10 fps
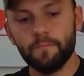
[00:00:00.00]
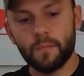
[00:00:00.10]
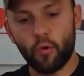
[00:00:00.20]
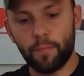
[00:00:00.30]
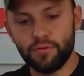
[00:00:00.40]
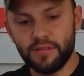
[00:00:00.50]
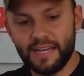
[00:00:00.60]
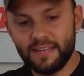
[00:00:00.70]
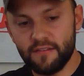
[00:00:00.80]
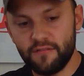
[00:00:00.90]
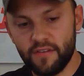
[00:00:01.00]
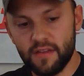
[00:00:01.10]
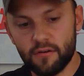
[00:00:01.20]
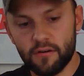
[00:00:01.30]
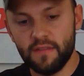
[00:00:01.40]
more planted
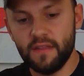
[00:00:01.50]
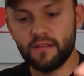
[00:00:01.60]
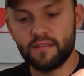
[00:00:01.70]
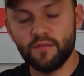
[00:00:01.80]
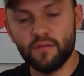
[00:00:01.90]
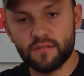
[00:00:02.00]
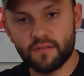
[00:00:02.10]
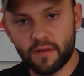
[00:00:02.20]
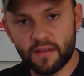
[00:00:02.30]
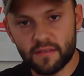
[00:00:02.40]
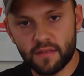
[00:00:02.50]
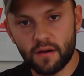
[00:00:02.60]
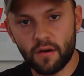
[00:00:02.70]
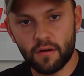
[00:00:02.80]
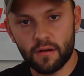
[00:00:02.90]
feel, and then as soon as the rest of the
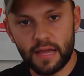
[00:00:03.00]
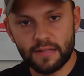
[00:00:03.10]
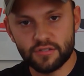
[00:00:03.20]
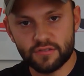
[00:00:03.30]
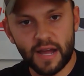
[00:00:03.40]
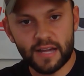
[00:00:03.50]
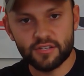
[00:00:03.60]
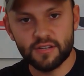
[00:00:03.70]
car gains traction